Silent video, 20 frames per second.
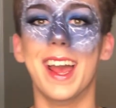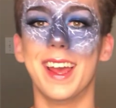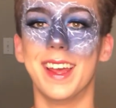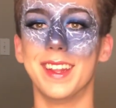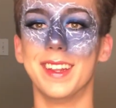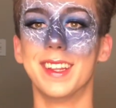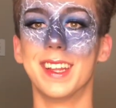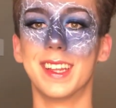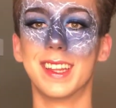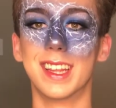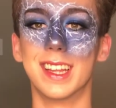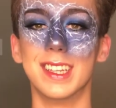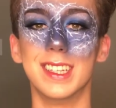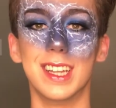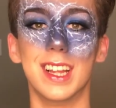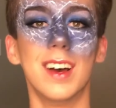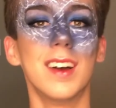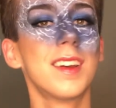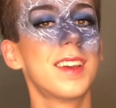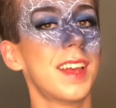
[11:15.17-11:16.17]
and the
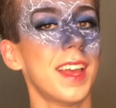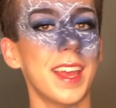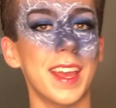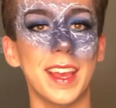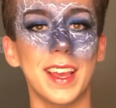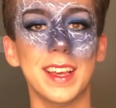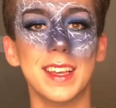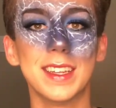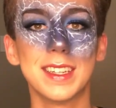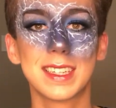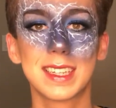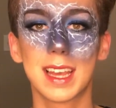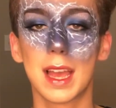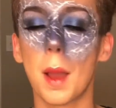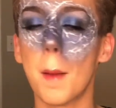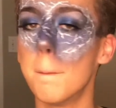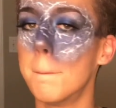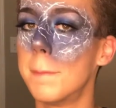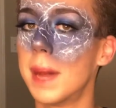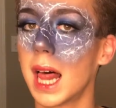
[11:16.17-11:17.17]
look is
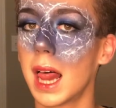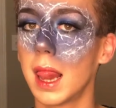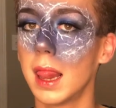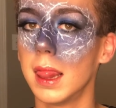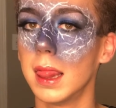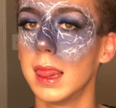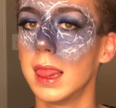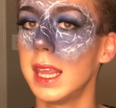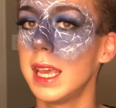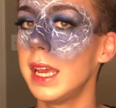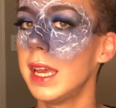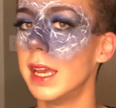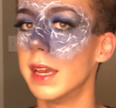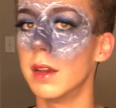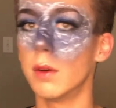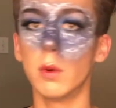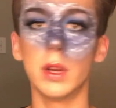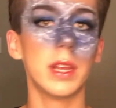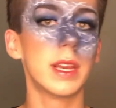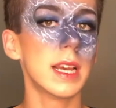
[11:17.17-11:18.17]

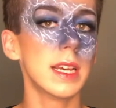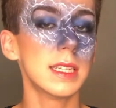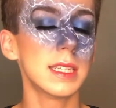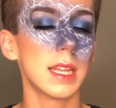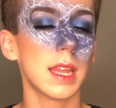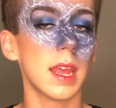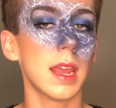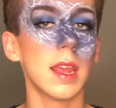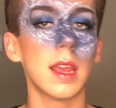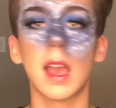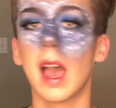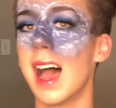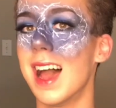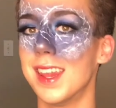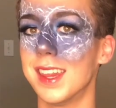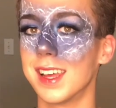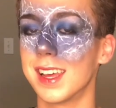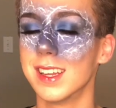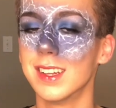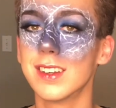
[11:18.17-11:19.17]
complete. What do you guys think?
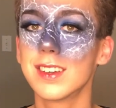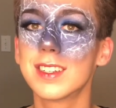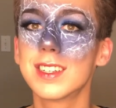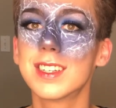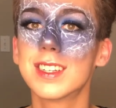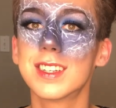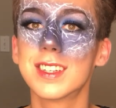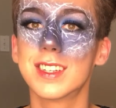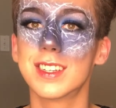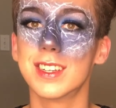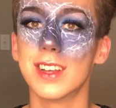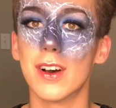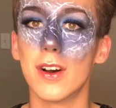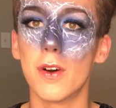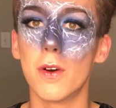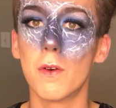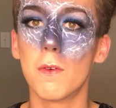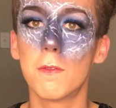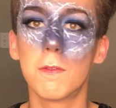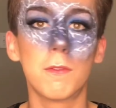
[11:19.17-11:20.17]
I think it looks
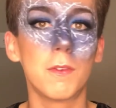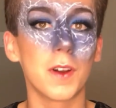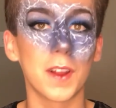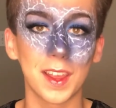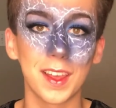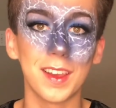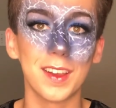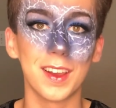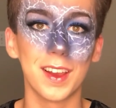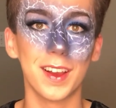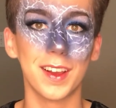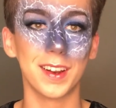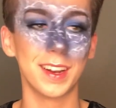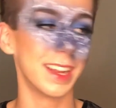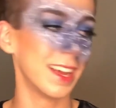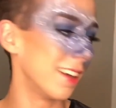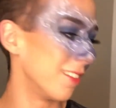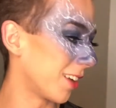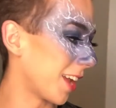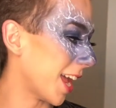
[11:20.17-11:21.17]
so freaking
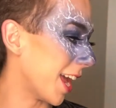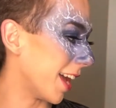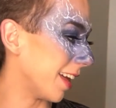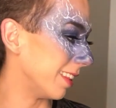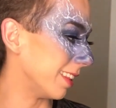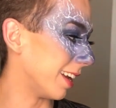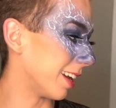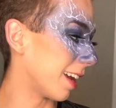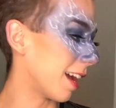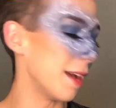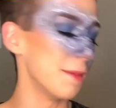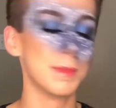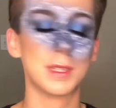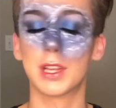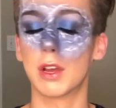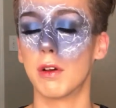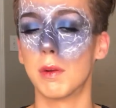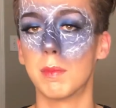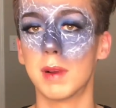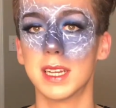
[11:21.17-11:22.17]
good. Okay, like I'm
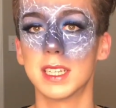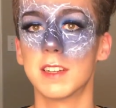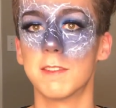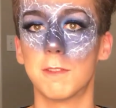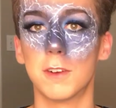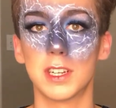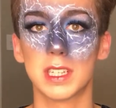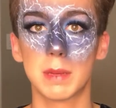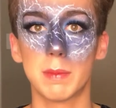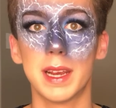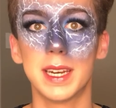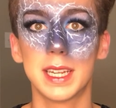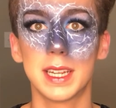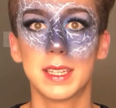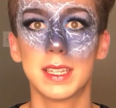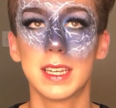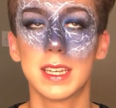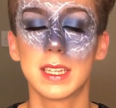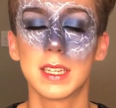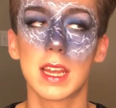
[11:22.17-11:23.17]
so impressed. The first time I
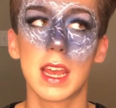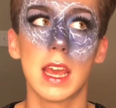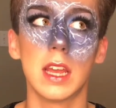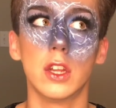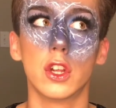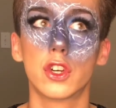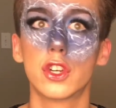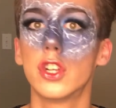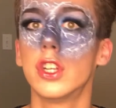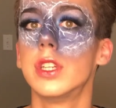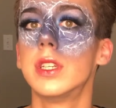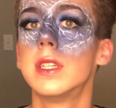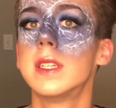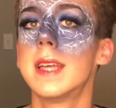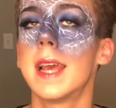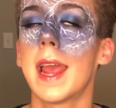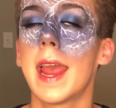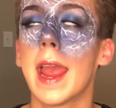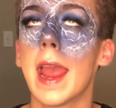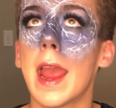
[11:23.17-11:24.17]
did this, it looked
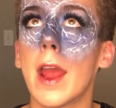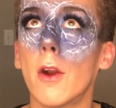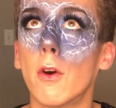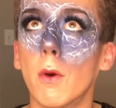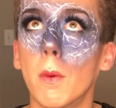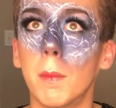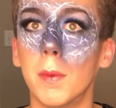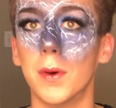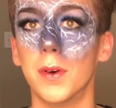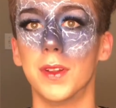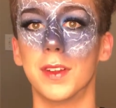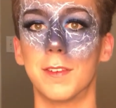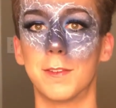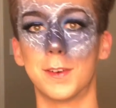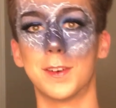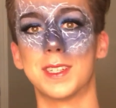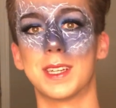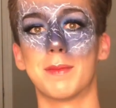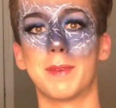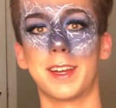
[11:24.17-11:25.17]
terrible the
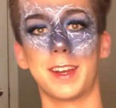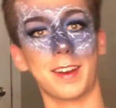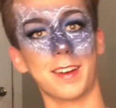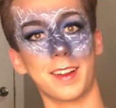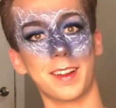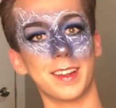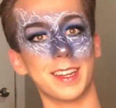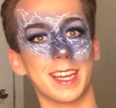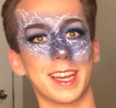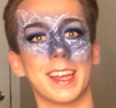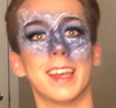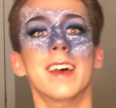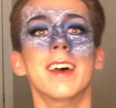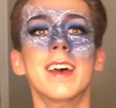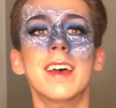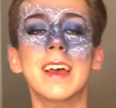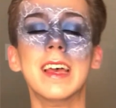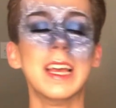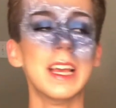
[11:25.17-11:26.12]
first time I did it. Like,